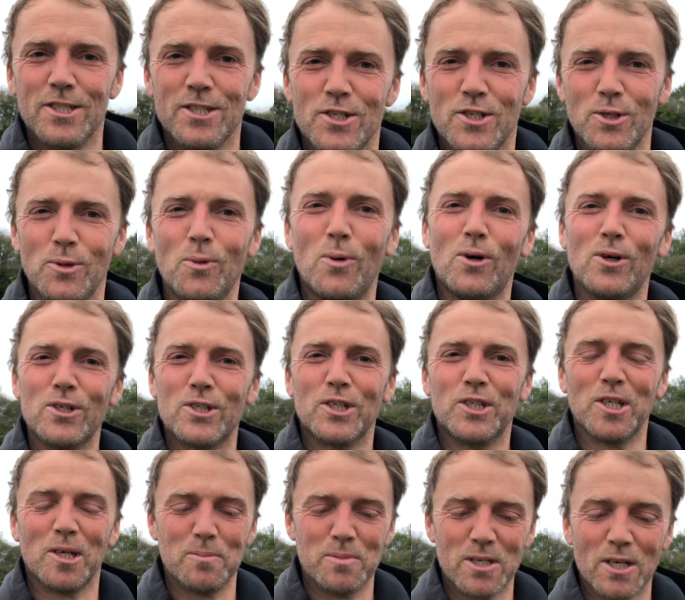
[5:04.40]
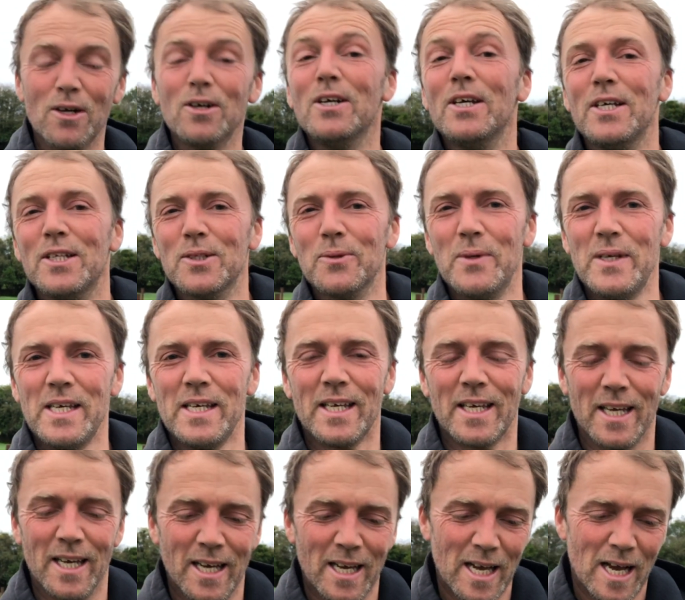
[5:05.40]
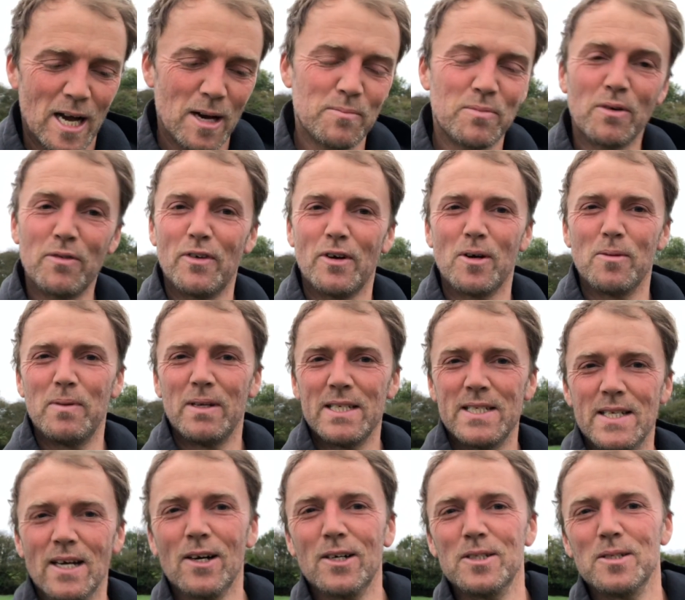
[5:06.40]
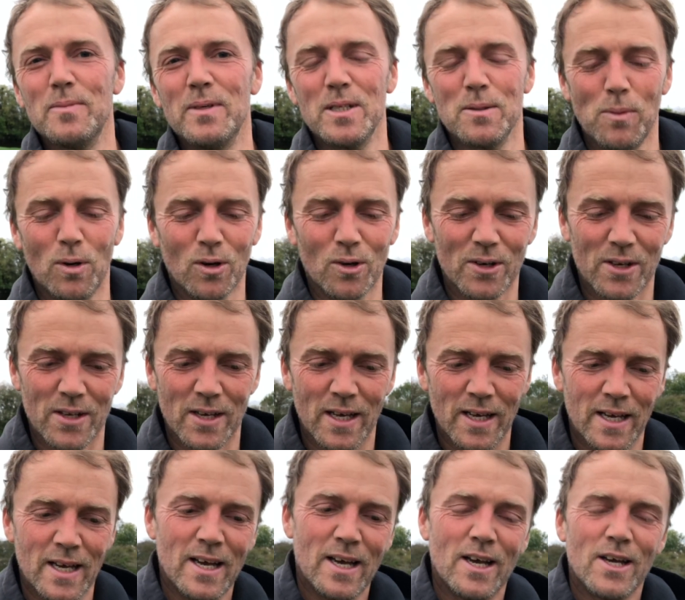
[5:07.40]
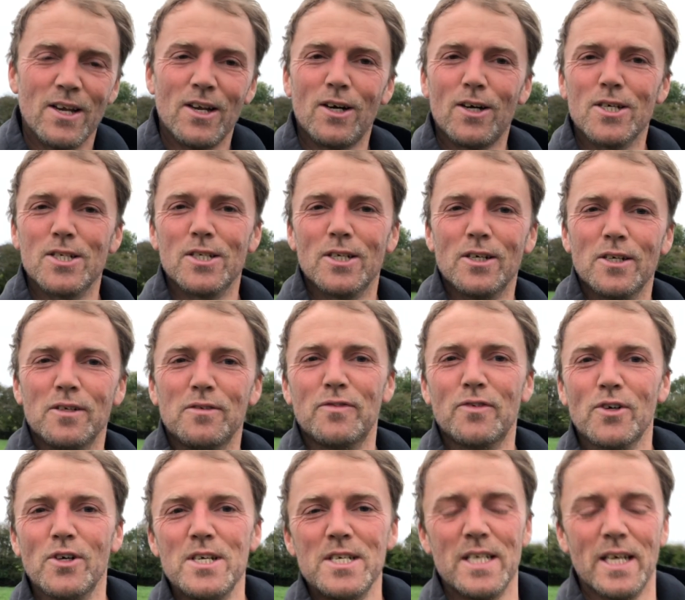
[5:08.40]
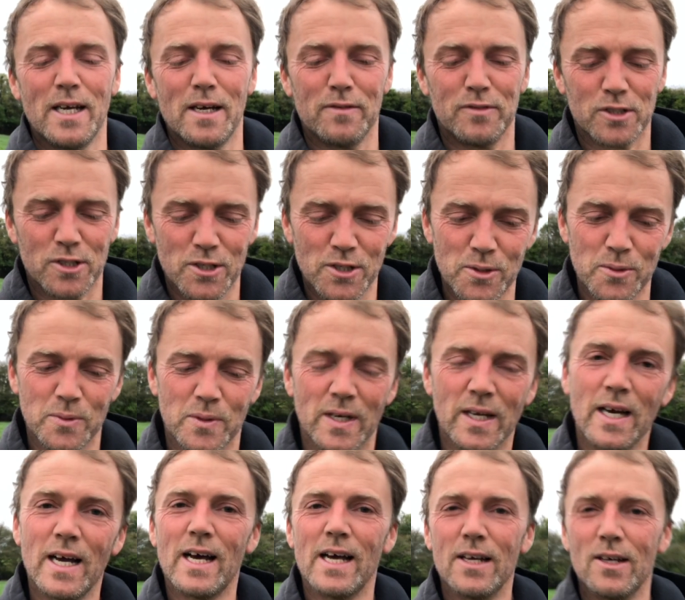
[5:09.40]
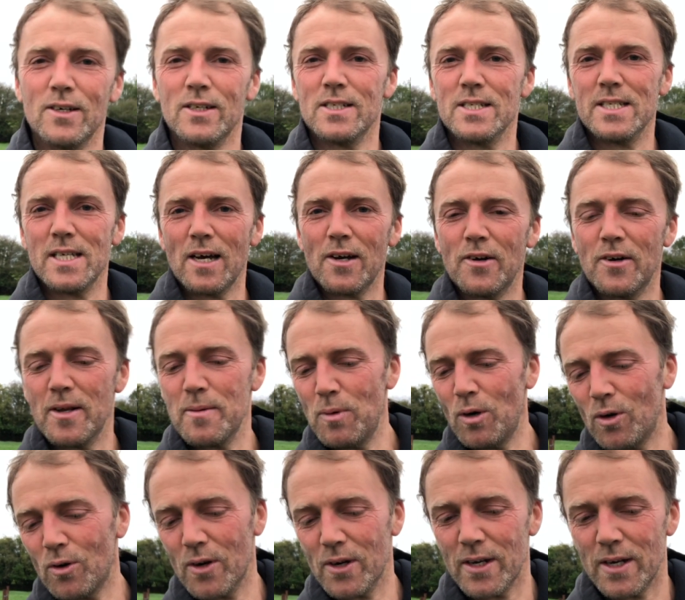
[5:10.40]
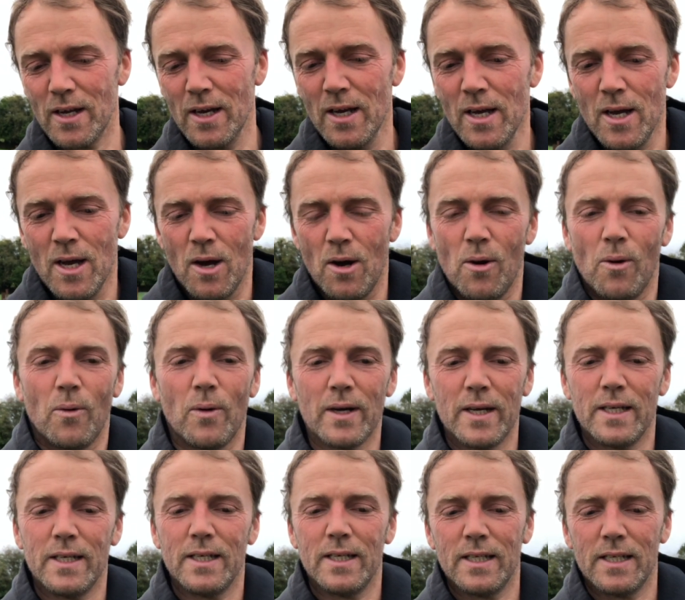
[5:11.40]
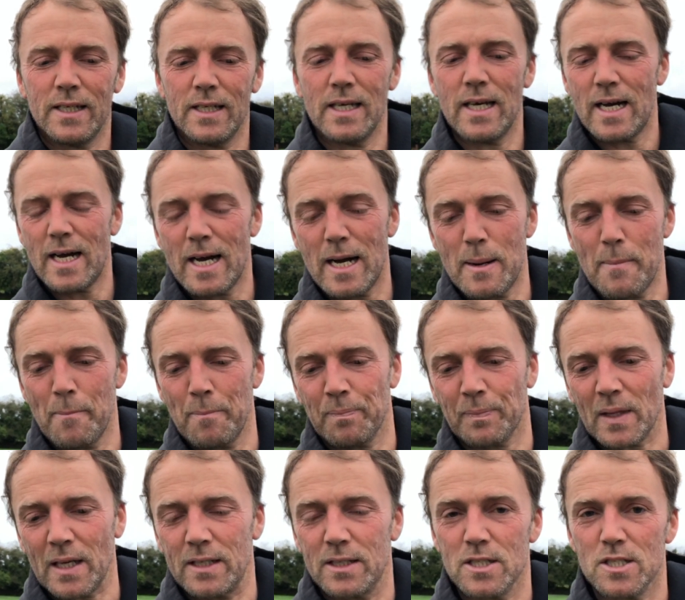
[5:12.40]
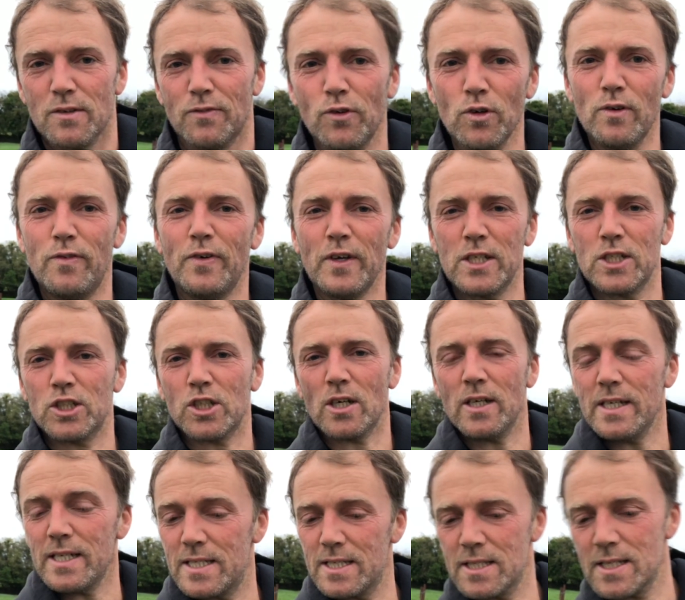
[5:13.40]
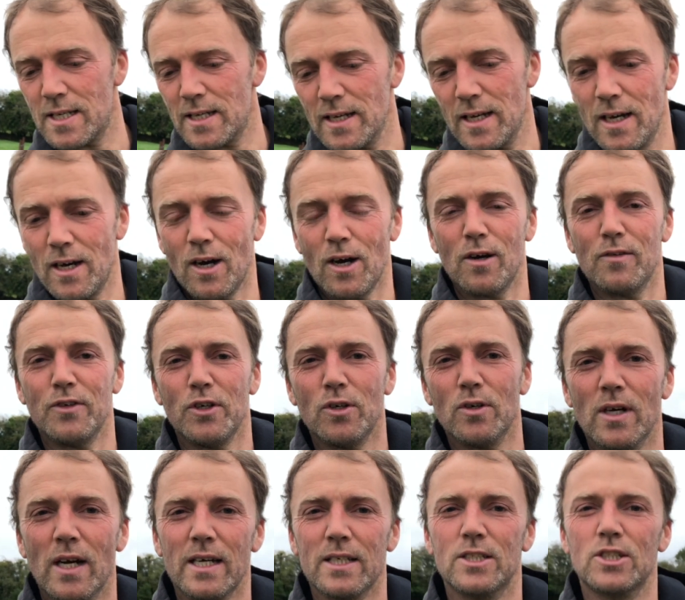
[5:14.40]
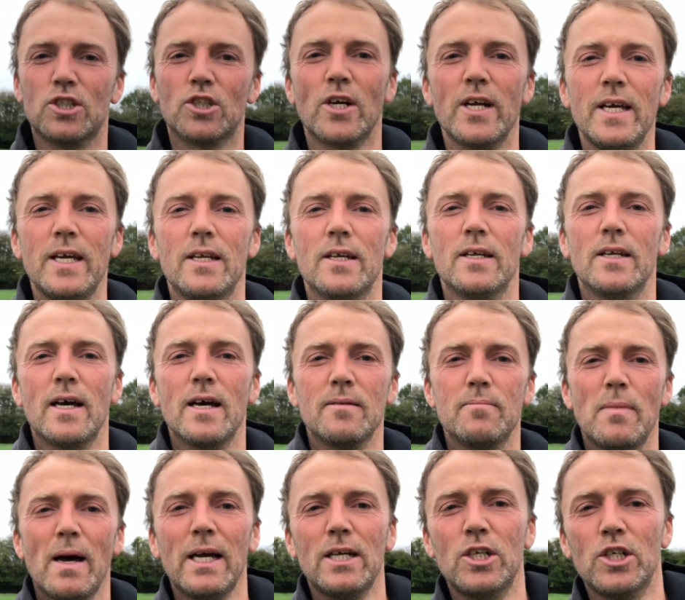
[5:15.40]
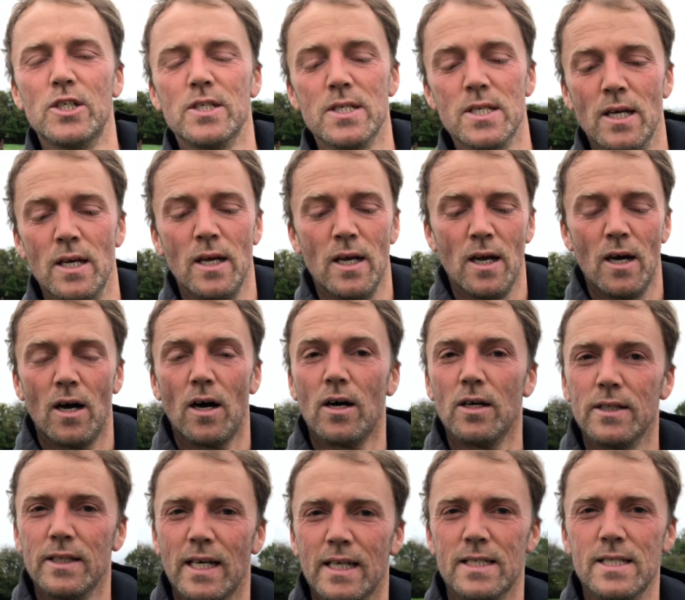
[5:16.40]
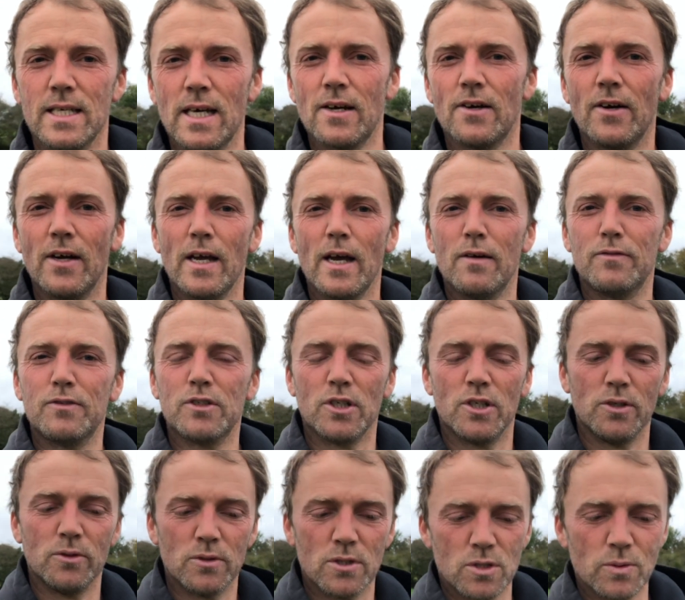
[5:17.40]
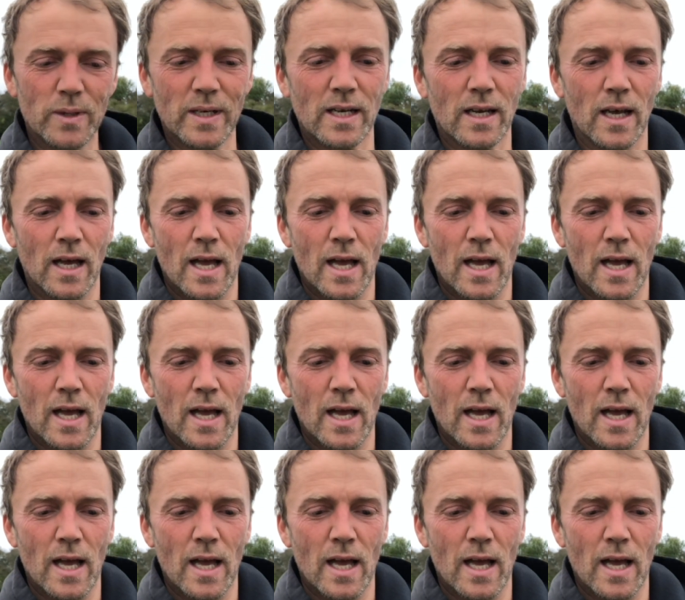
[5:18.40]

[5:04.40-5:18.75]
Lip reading: to do water jobs early in the week and preferably start them in the morning, not on a Friday afternoon and on a Saturday morning when there's a full fixture list of young lads training and matches on that Saturday afternoon as well.